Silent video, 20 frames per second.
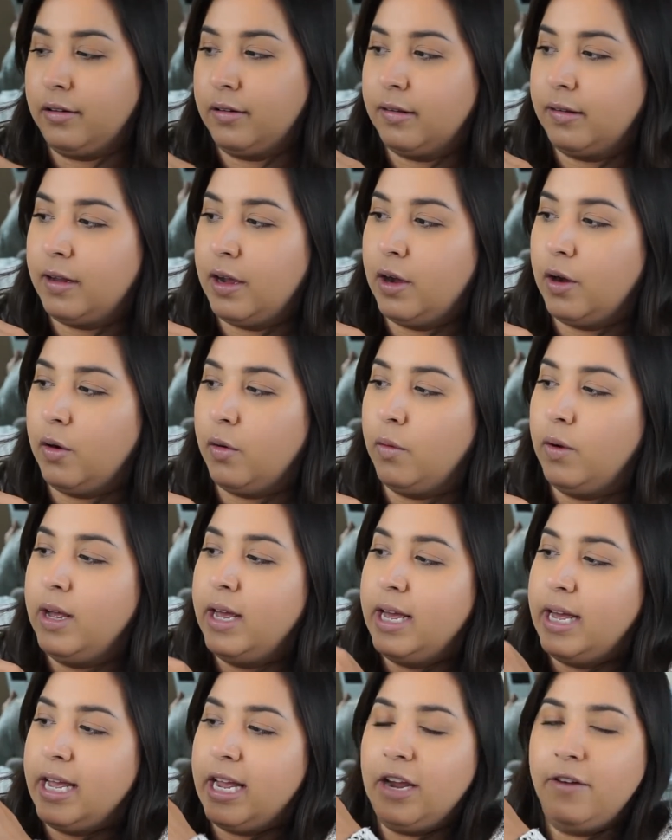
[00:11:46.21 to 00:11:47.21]
So
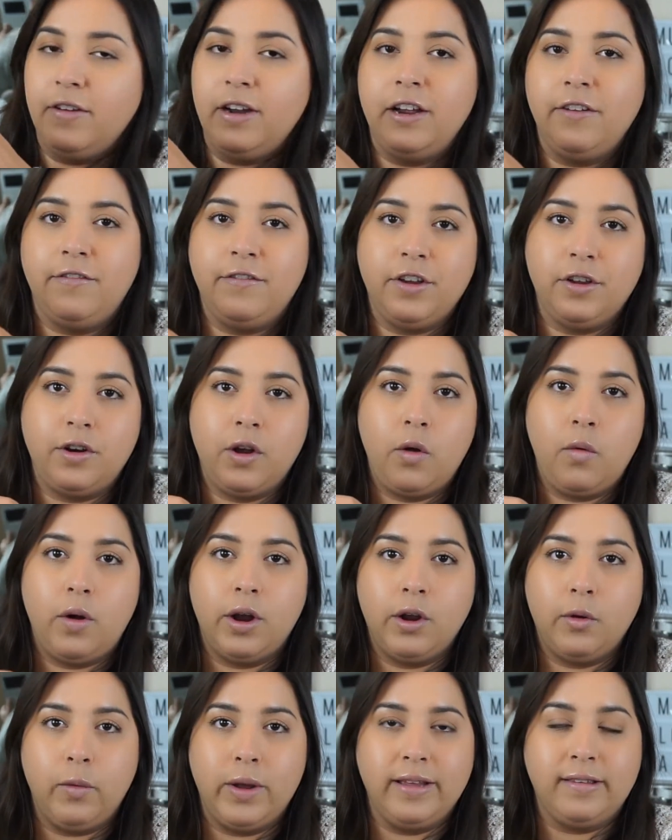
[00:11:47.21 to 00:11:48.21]
even if you don't
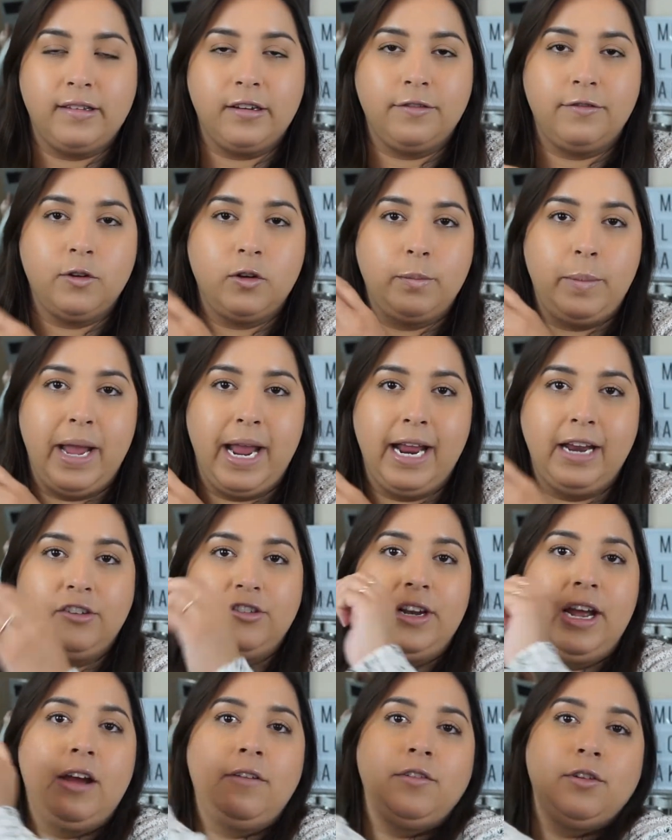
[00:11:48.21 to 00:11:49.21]
want to waste a full page
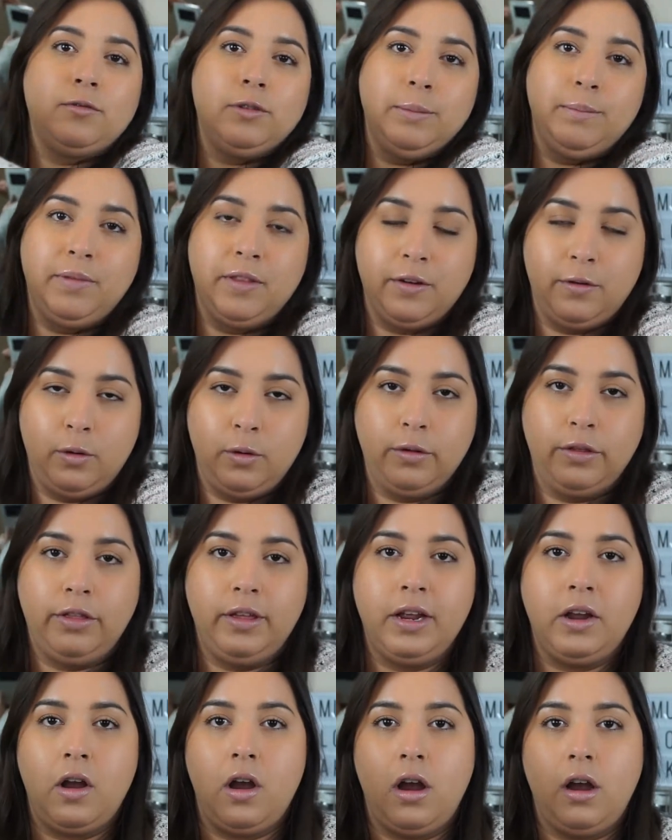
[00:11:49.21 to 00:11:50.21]
and have to rip the whole
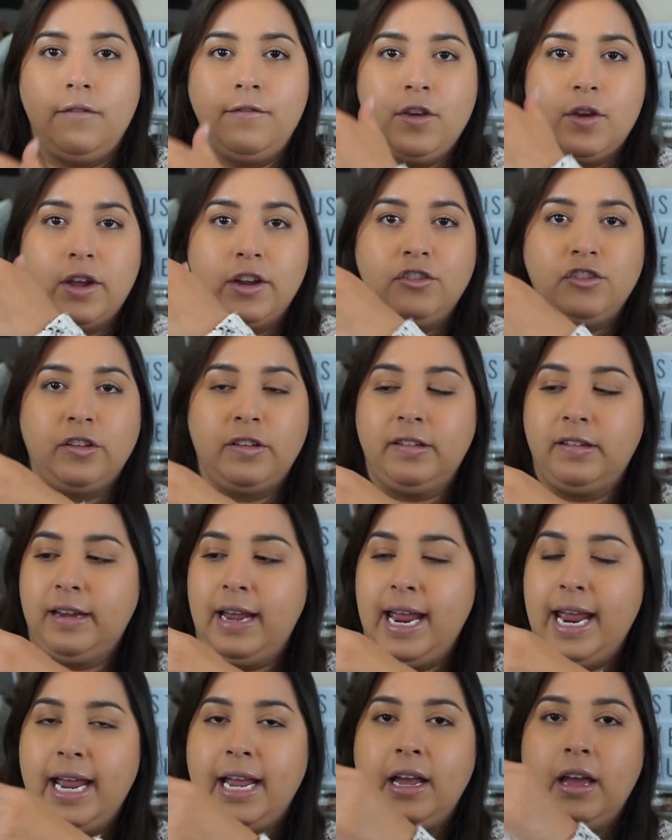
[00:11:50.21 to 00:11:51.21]
thing off, you can just
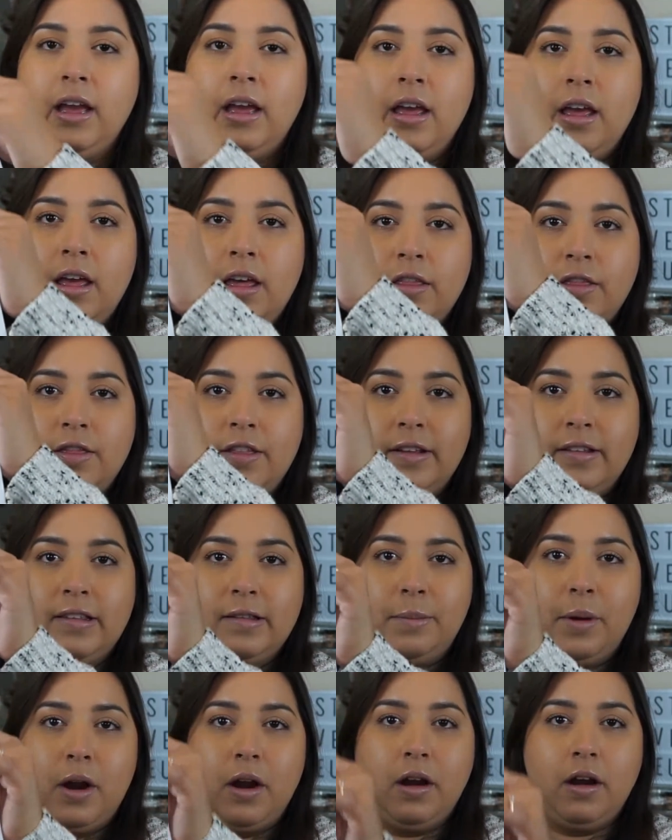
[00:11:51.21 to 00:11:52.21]
take this
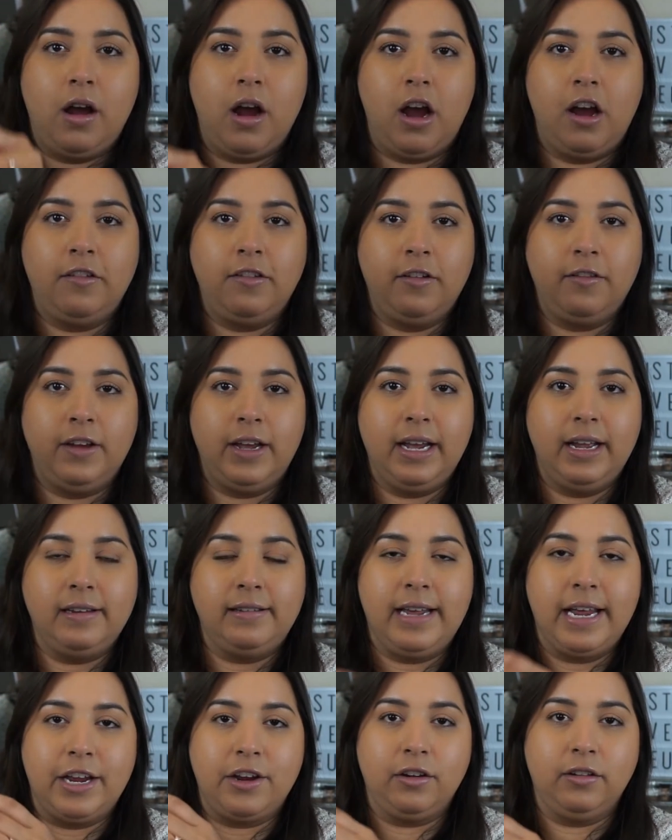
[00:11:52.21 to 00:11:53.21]
part off of it and
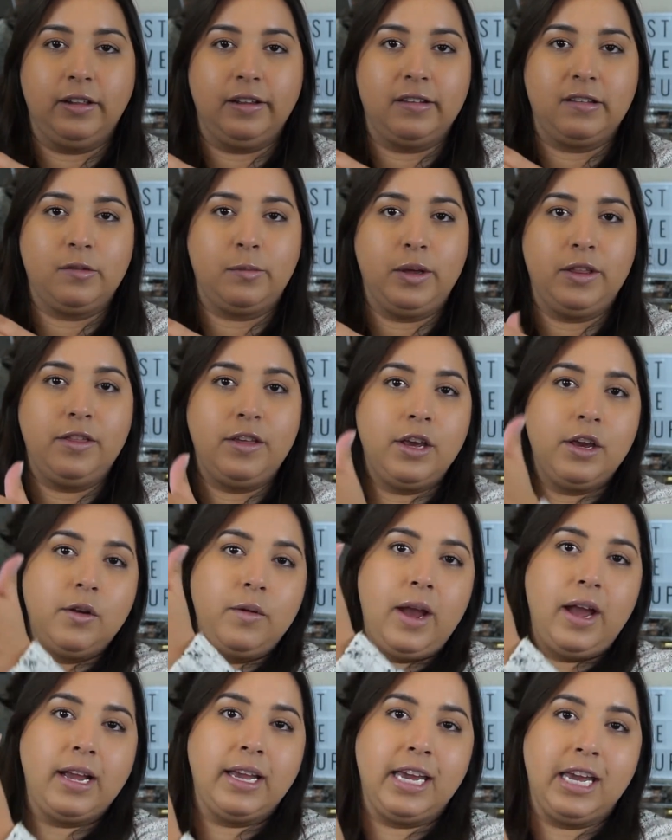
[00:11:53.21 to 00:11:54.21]
take your list with you
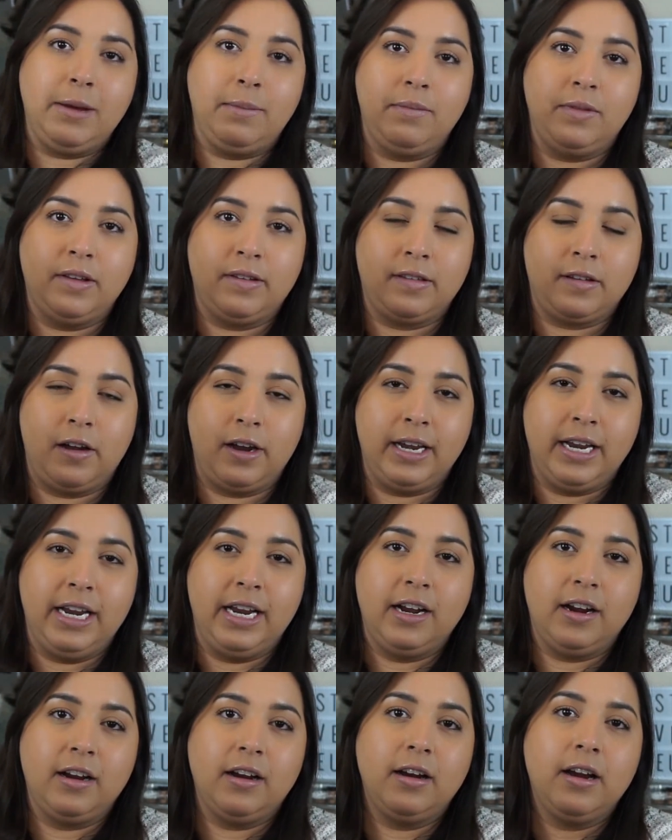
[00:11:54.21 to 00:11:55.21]
and keep this on
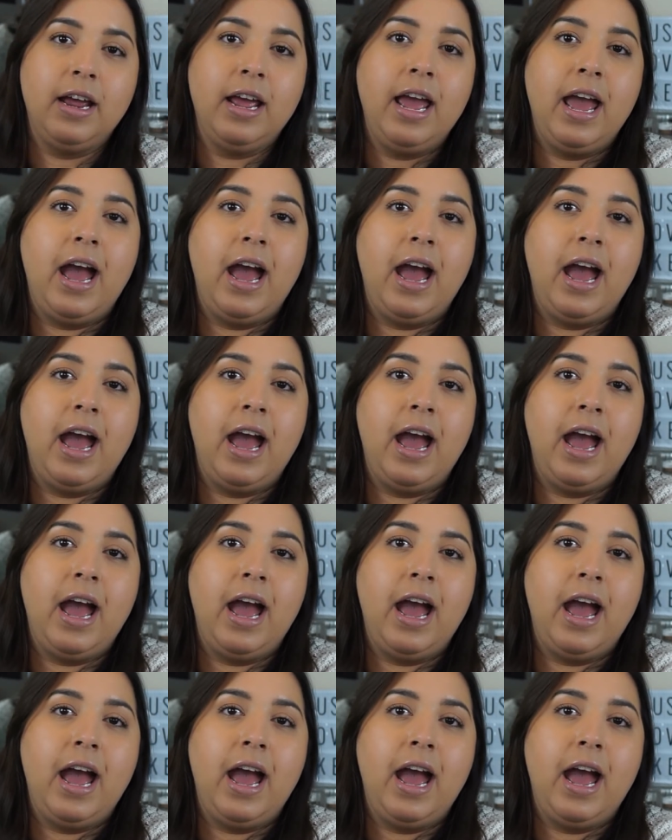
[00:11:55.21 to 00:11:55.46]
here.